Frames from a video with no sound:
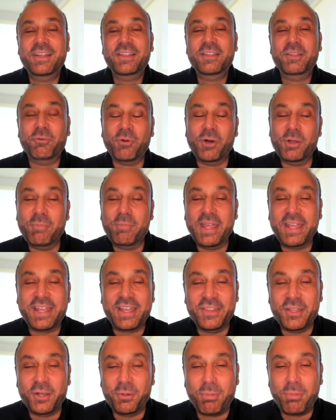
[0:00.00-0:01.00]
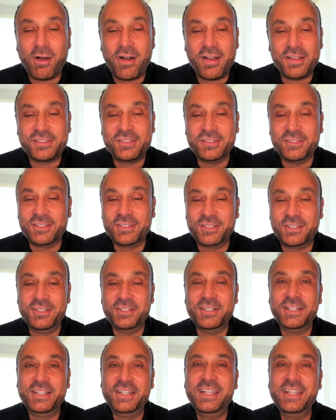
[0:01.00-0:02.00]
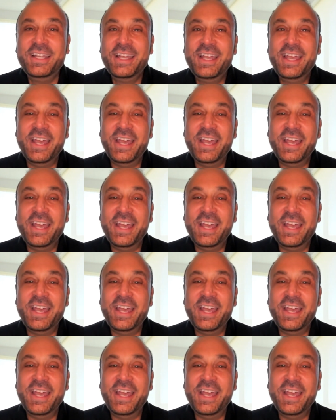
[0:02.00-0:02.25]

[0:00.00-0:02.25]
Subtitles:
one making their boss look good,